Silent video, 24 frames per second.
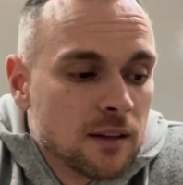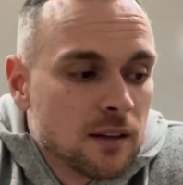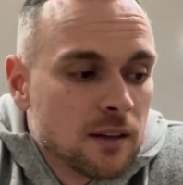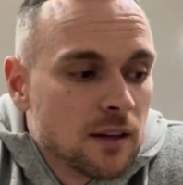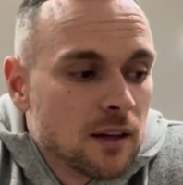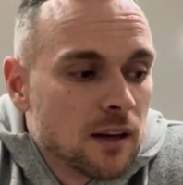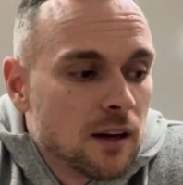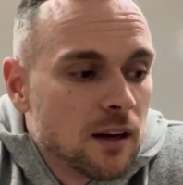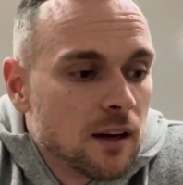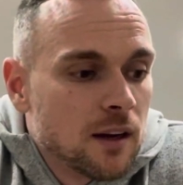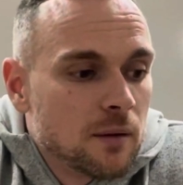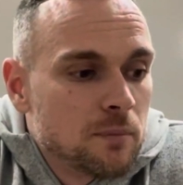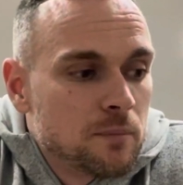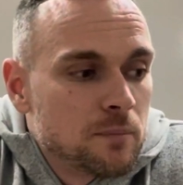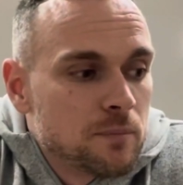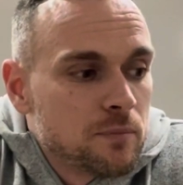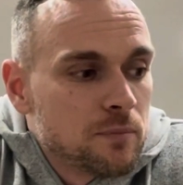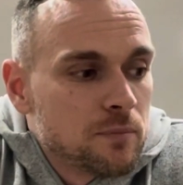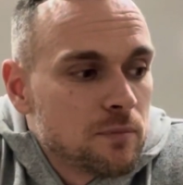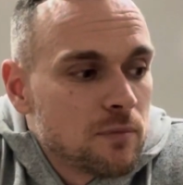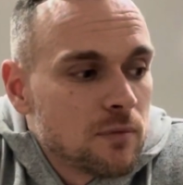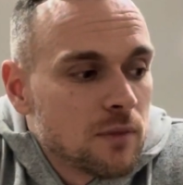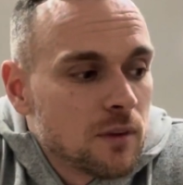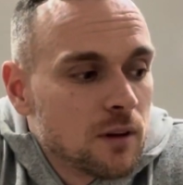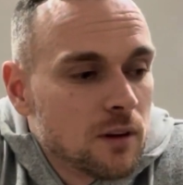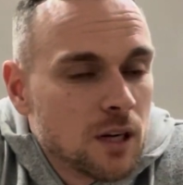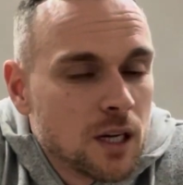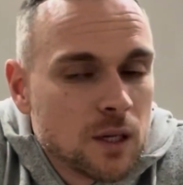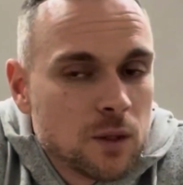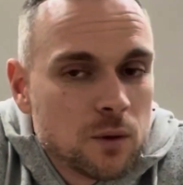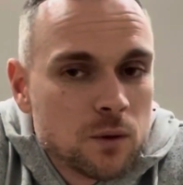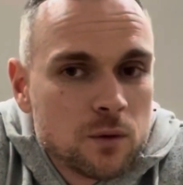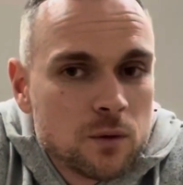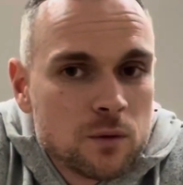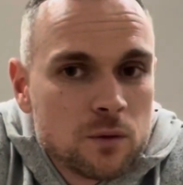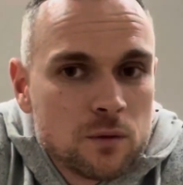
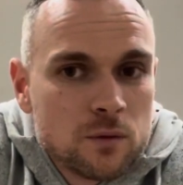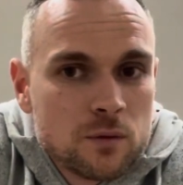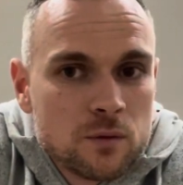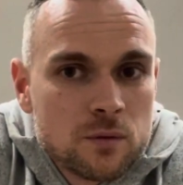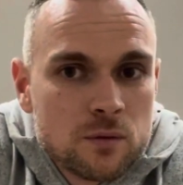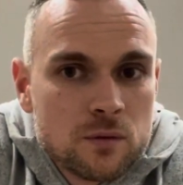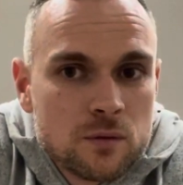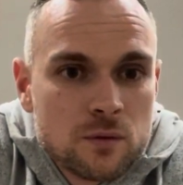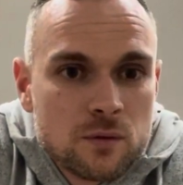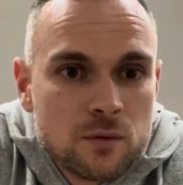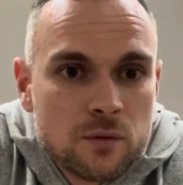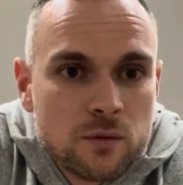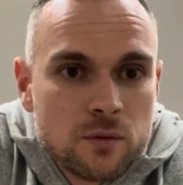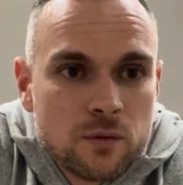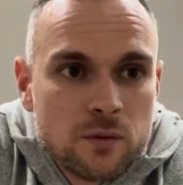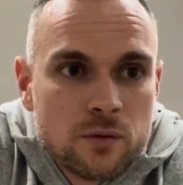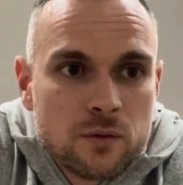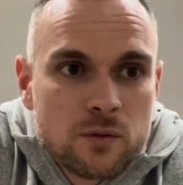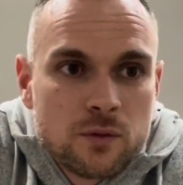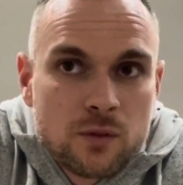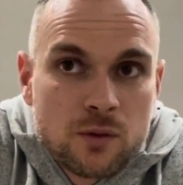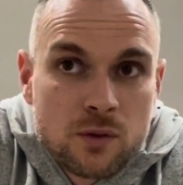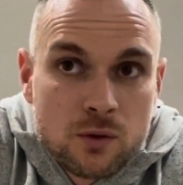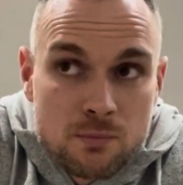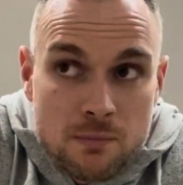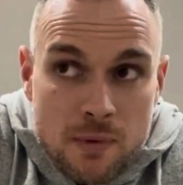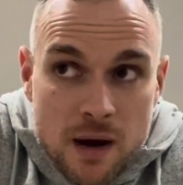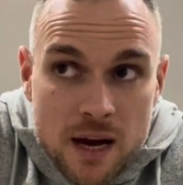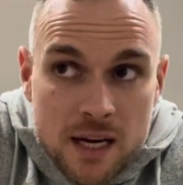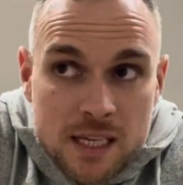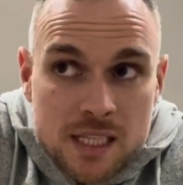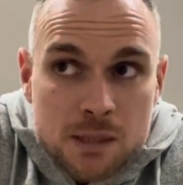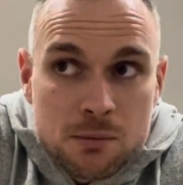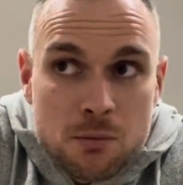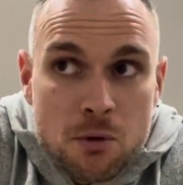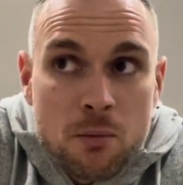Now, the
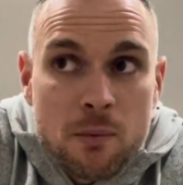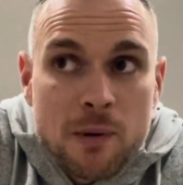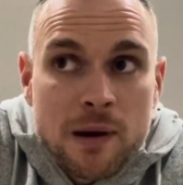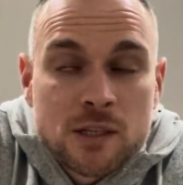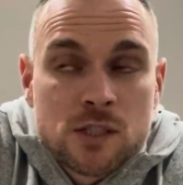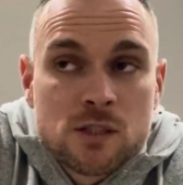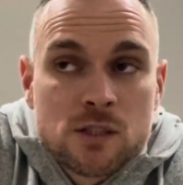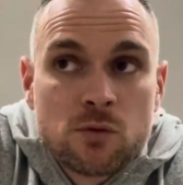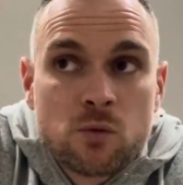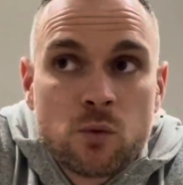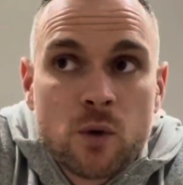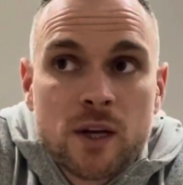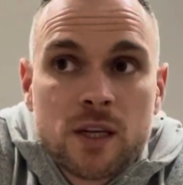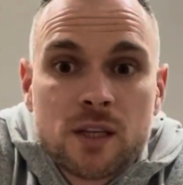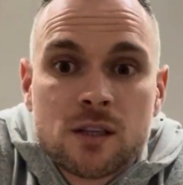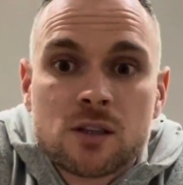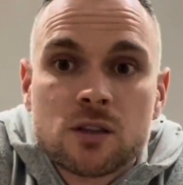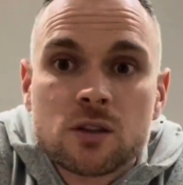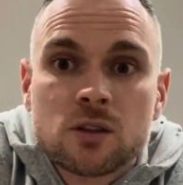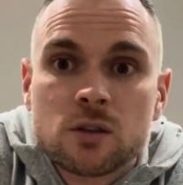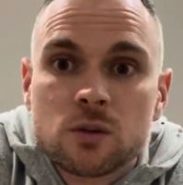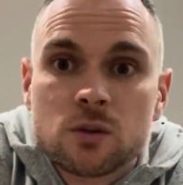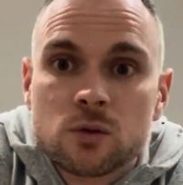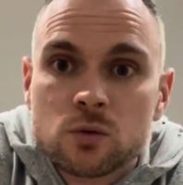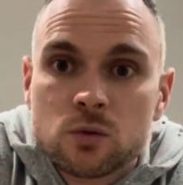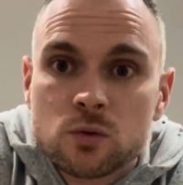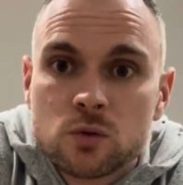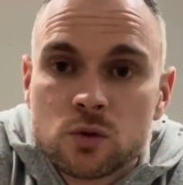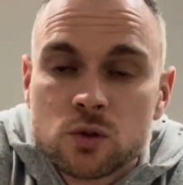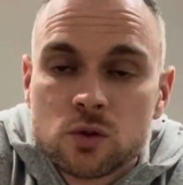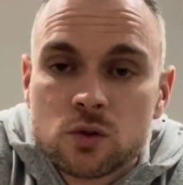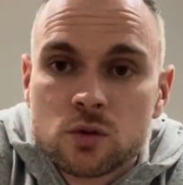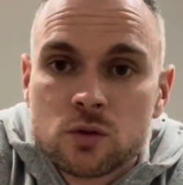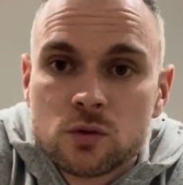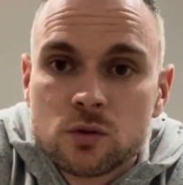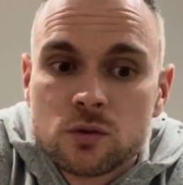maximum amount of weight you can
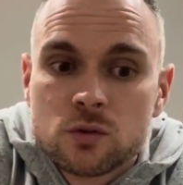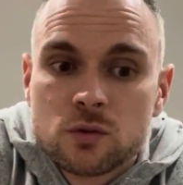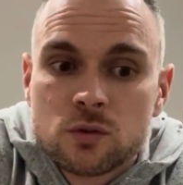lose,